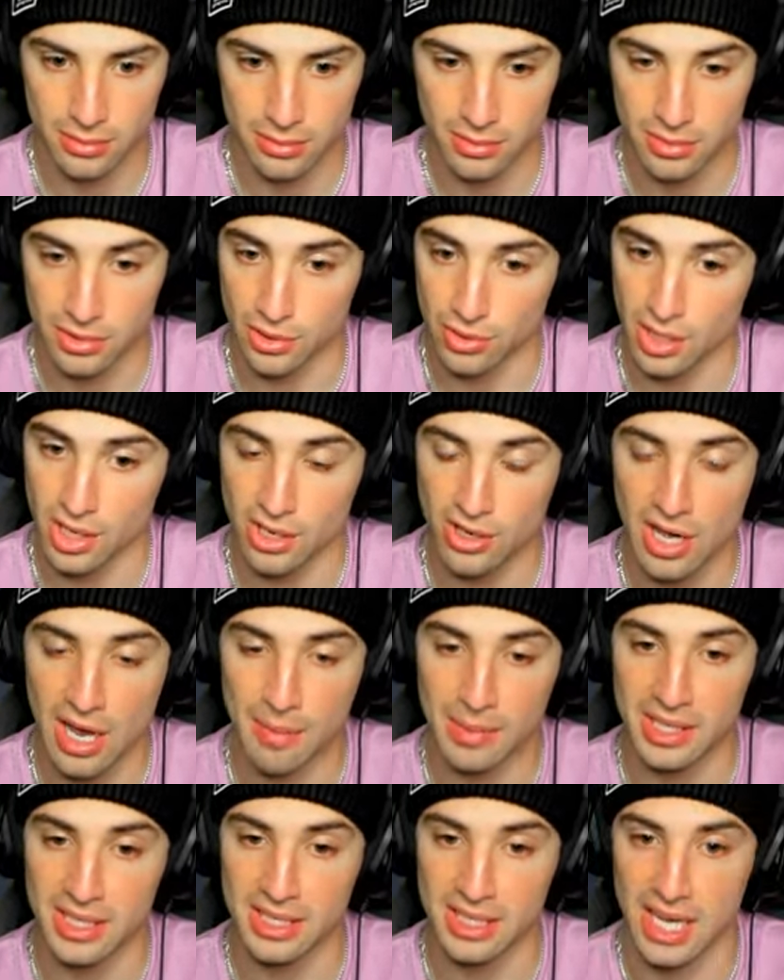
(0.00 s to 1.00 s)
The Thunderclap
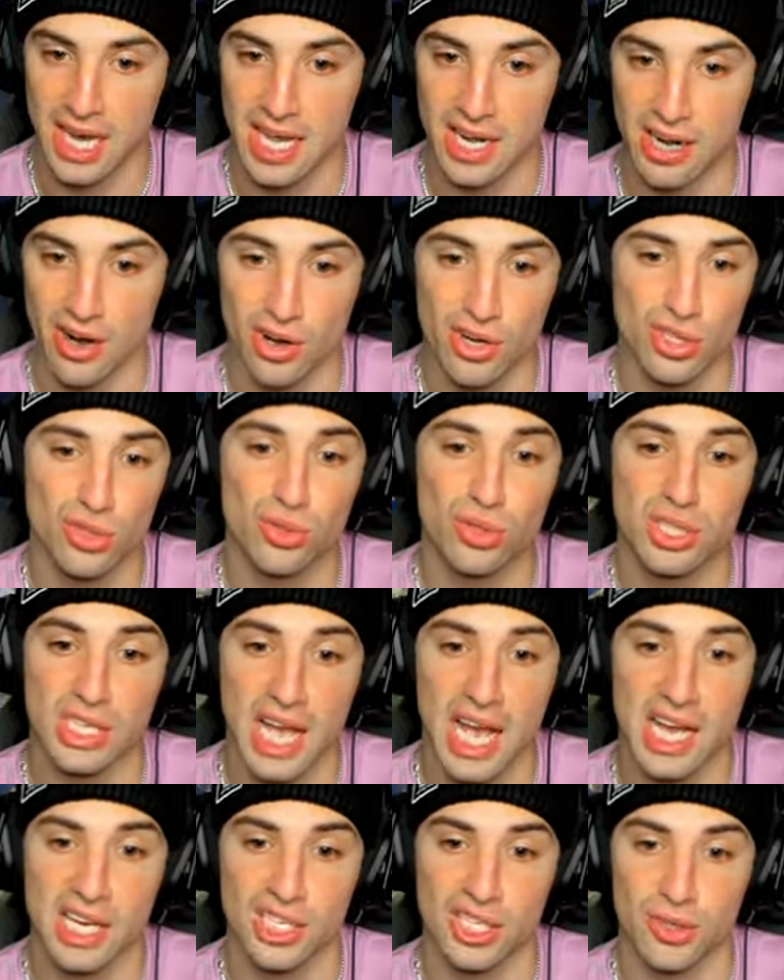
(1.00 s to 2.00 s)
is landing. Are you
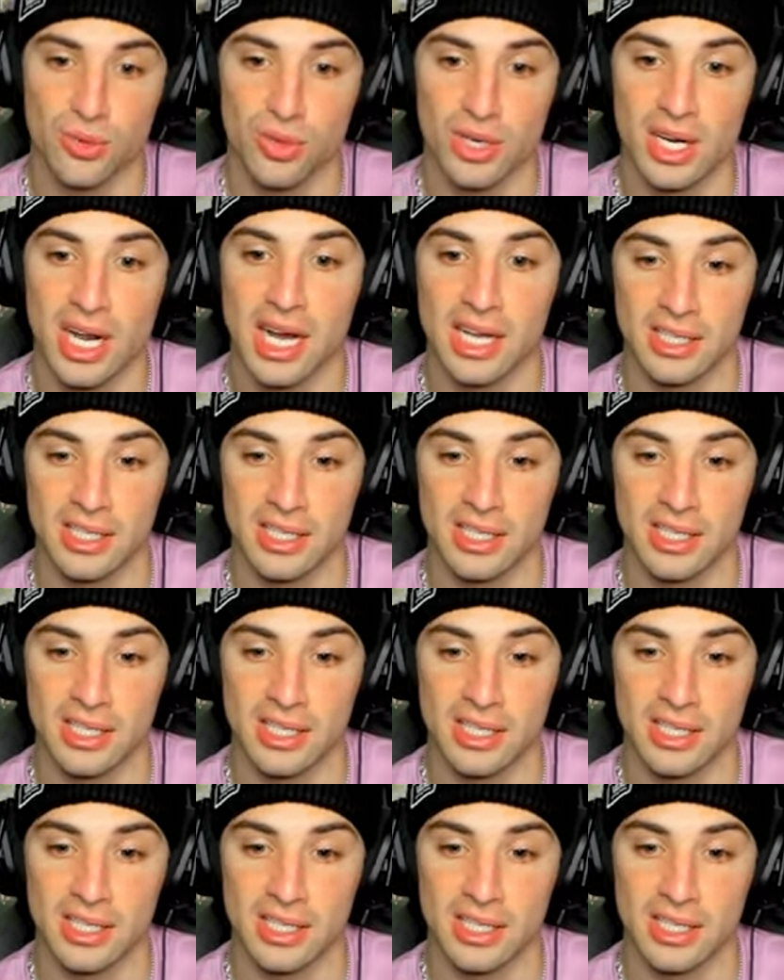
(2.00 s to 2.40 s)
sashed or not